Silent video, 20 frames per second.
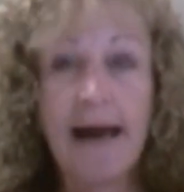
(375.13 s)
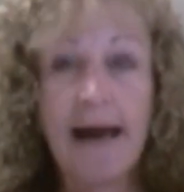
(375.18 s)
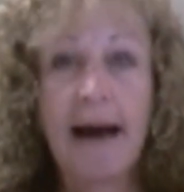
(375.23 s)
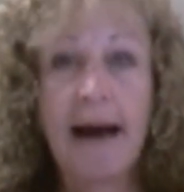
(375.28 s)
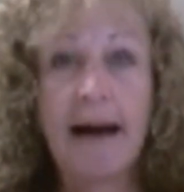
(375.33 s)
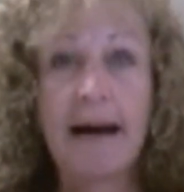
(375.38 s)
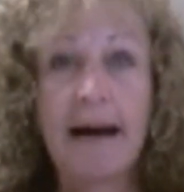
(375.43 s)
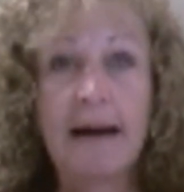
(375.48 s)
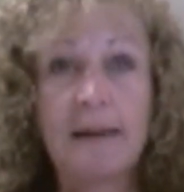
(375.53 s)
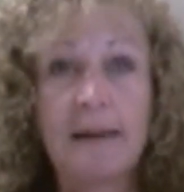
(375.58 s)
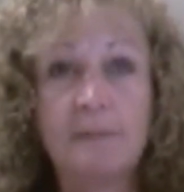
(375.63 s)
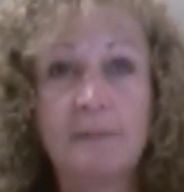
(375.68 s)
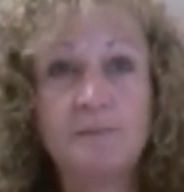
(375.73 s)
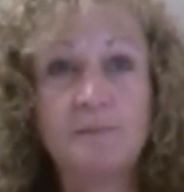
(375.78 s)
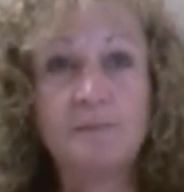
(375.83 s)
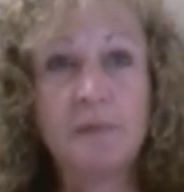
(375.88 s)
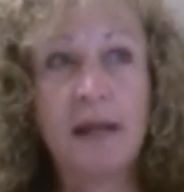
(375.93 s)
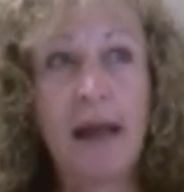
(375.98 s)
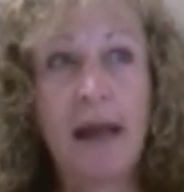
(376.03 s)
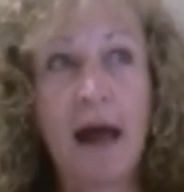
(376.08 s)

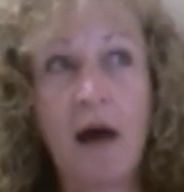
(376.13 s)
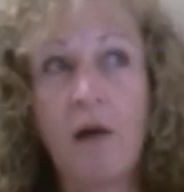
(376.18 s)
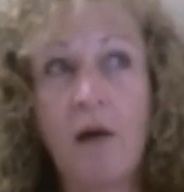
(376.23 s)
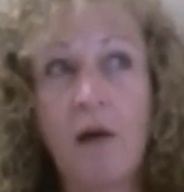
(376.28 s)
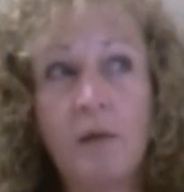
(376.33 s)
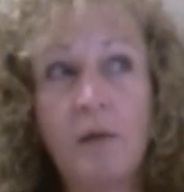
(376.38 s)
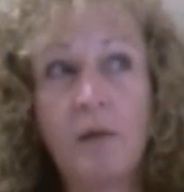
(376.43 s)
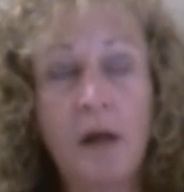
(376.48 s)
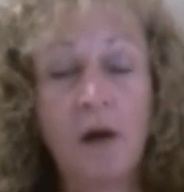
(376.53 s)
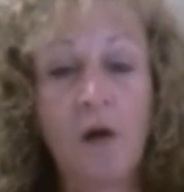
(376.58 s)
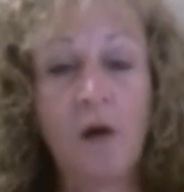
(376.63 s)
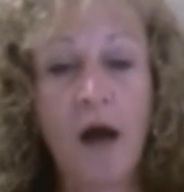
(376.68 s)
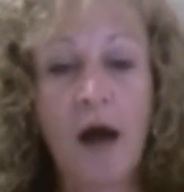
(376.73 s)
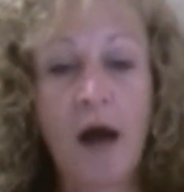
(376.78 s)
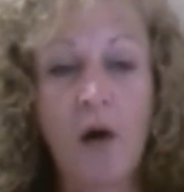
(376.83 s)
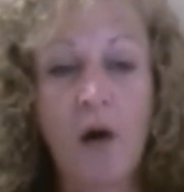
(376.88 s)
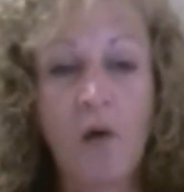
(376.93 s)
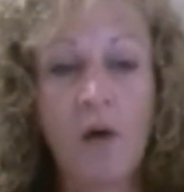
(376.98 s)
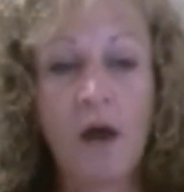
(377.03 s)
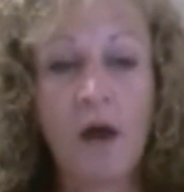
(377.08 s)
and how,
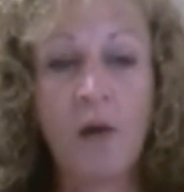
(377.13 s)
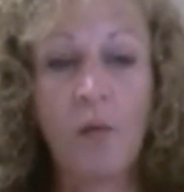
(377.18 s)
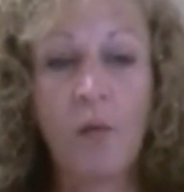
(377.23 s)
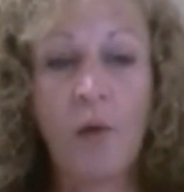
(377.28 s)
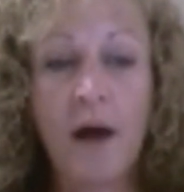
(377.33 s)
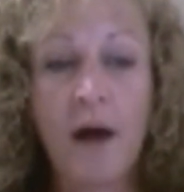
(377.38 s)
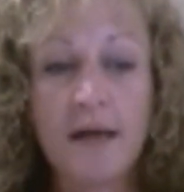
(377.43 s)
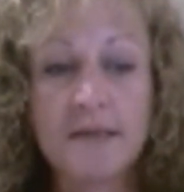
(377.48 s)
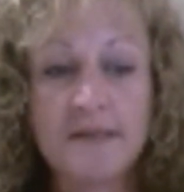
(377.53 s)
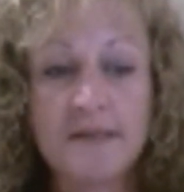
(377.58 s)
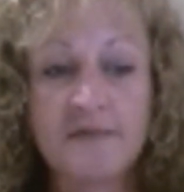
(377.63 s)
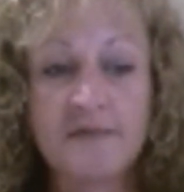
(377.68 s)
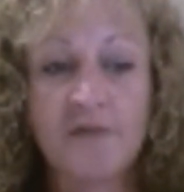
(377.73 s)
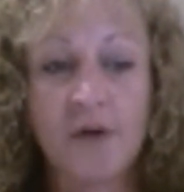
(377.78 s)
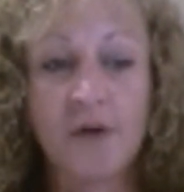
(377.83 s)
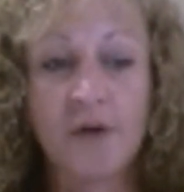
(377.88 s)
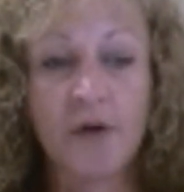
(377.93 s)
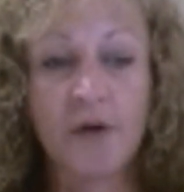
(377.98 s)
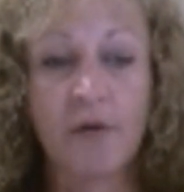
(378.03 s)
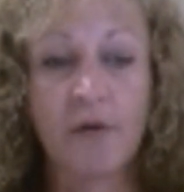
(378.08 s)
how it was for
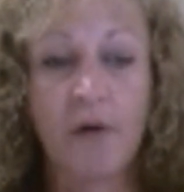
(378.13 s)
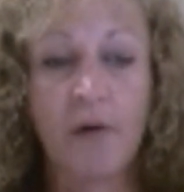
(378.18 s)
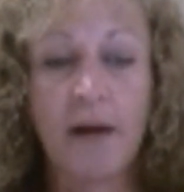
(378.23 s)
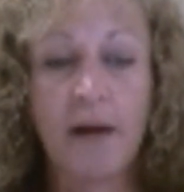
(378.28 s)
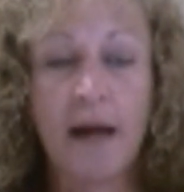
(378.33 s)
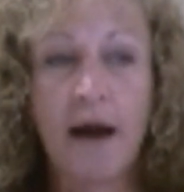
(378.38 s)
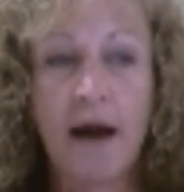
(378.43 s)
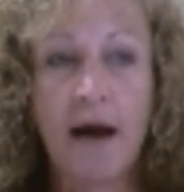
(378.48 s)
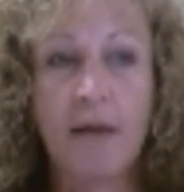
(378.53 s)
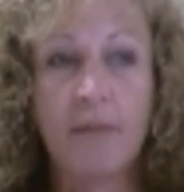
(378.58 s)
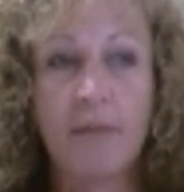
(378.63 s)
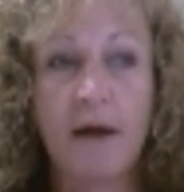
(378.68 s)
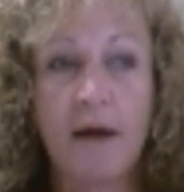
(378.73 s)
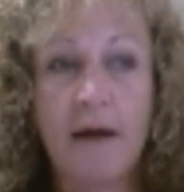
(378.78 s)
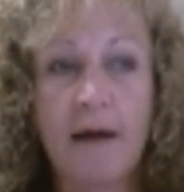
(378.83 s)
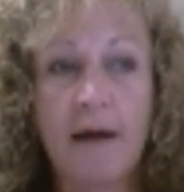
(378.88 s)
her growing up.